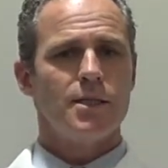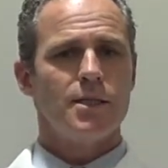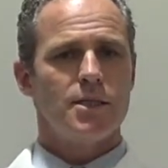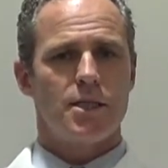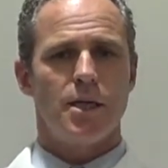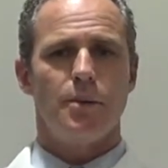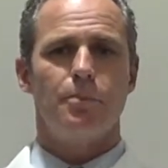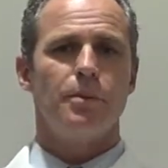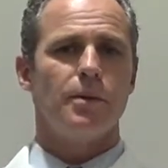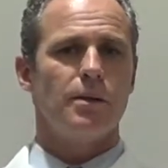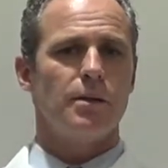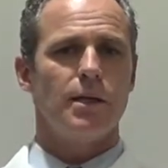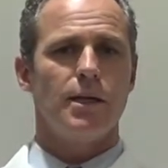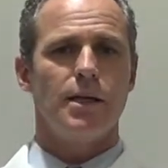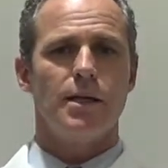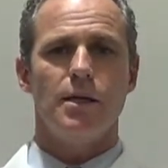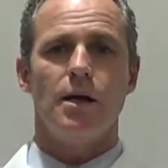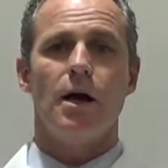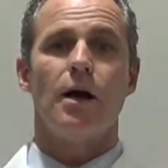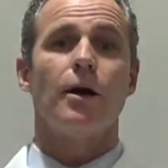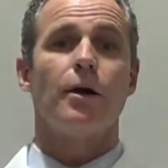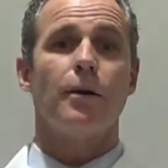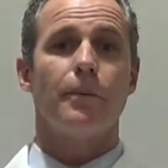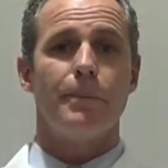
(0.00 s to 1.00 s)
typically
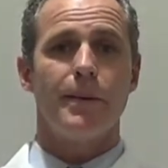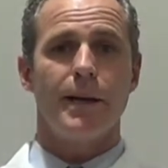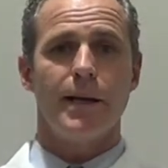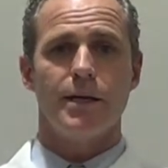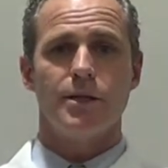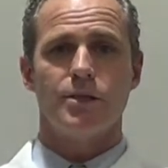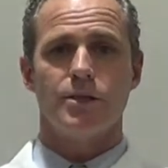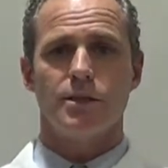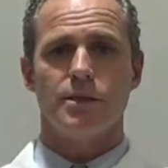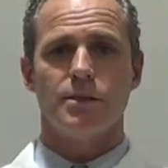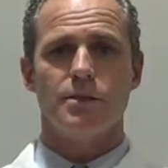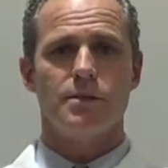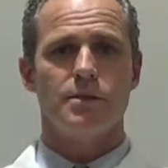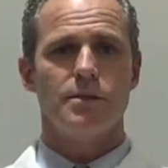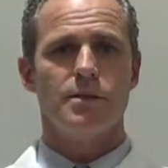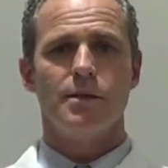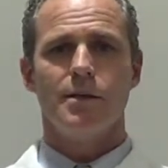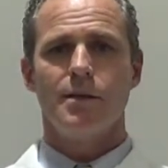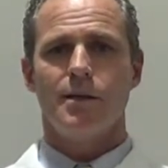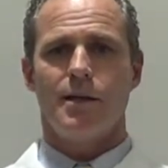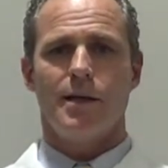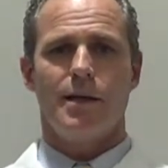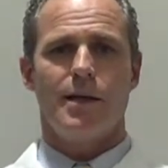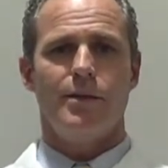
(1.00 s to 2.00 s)
younger patients
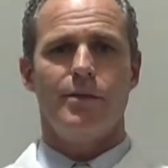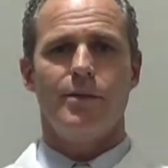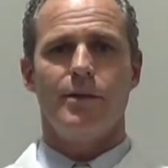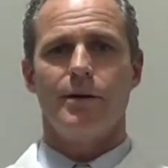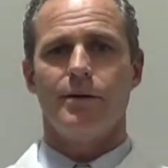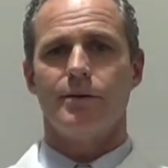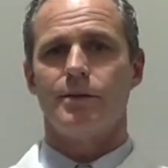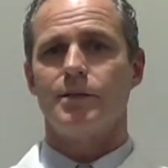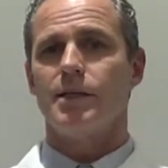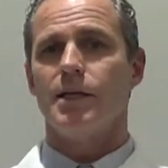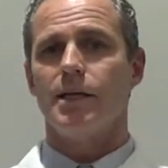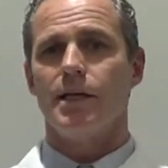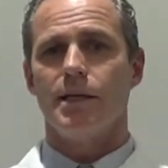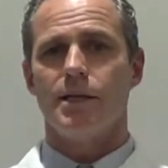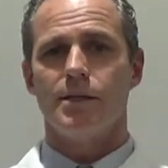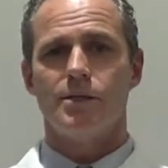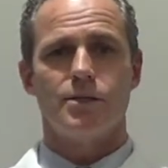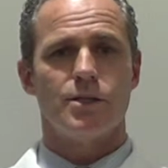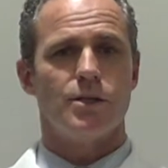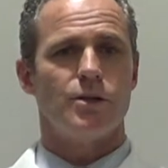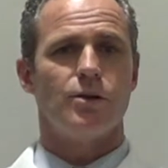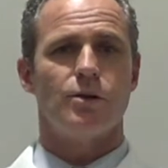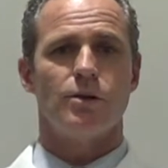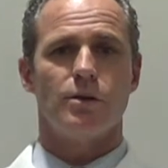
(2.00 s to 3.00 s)
in their
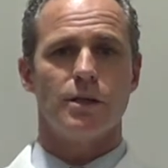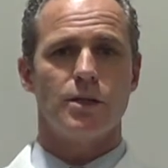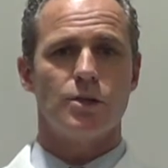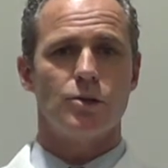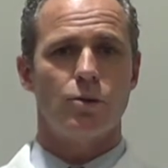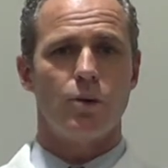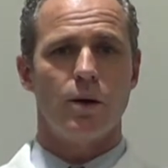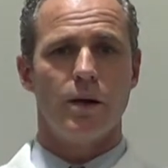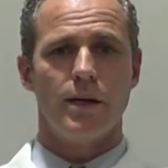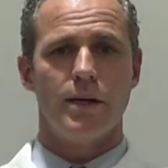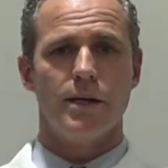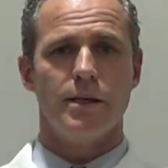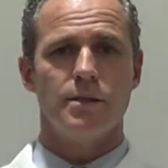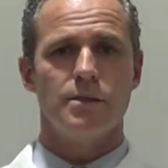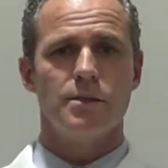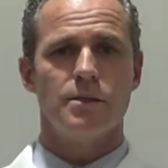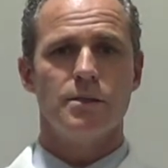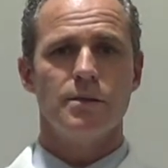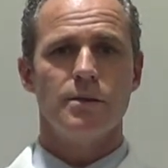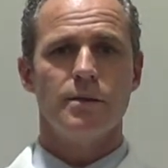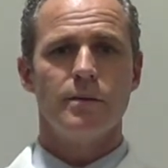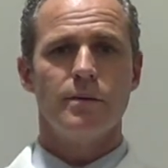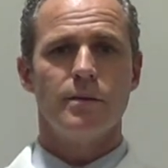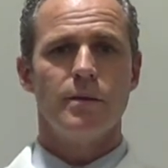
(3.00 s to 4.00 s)
teens and early
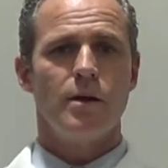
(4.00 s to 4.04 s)
20s,